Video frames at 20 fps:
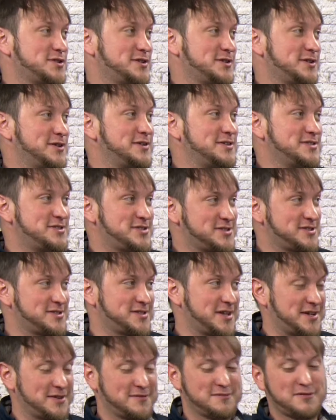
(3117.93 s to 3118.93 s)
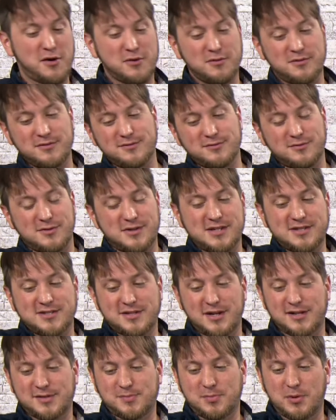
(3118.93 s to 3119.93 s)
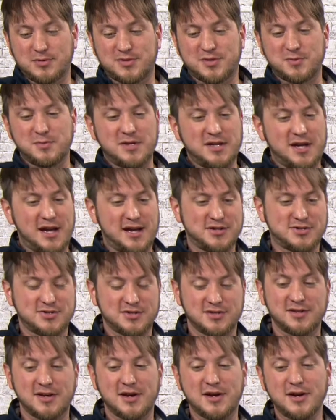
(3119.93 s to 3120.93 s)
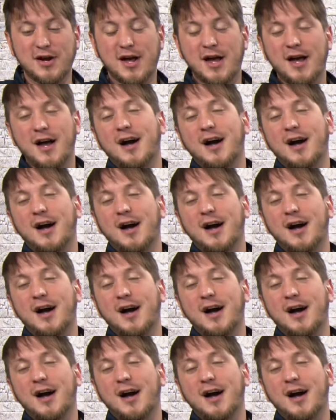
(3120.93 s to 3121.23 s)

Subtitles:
He's just like voting when he's not supposed to be actually there.